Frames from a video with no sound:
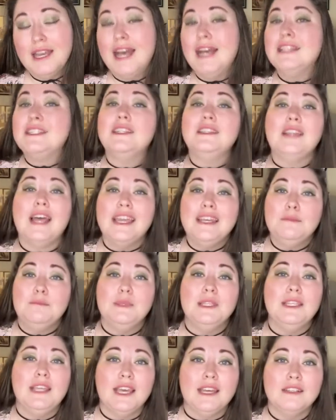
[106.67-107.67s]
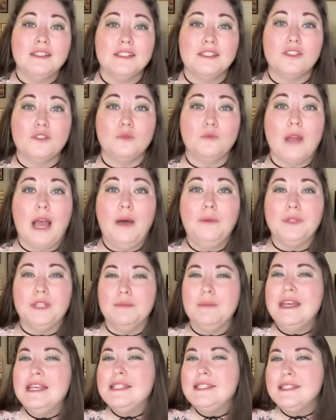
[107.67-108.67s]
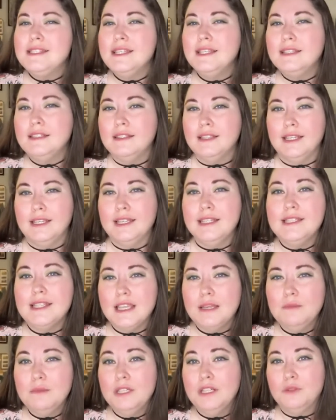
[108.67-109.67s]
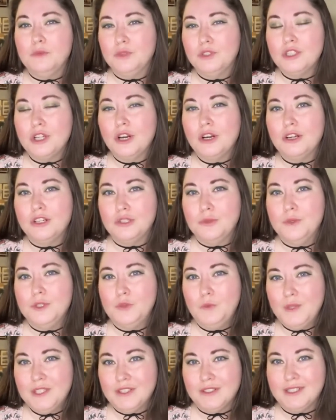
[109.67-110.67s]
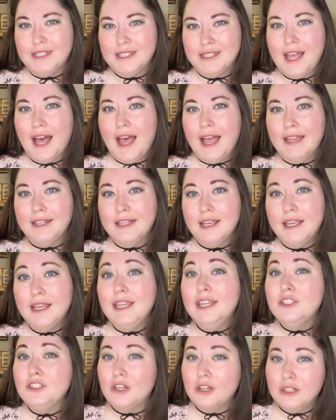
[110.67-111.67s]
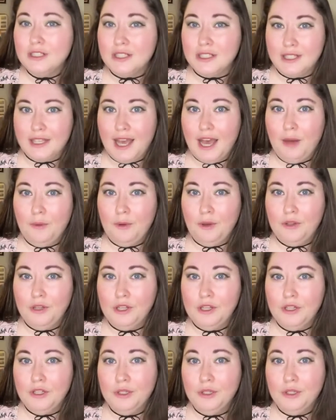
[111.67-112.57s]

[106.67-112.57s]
As light began to surround him, signaling his imminent return to his wizard's side, he turned to the owl,